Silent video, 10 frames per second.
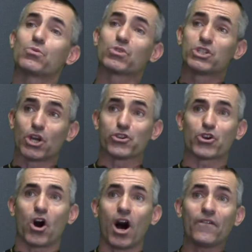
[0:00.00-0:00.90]
results
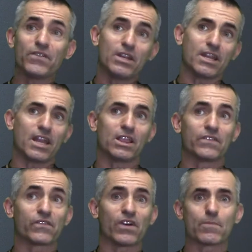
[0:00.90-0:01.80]
often in
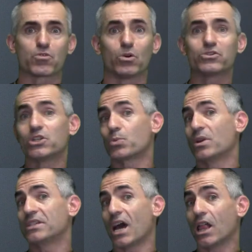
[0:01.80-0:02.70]
liver fibrosis when
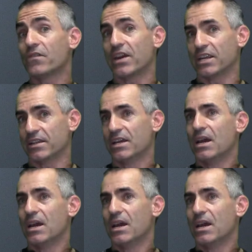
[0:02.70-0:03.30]
it's elevated.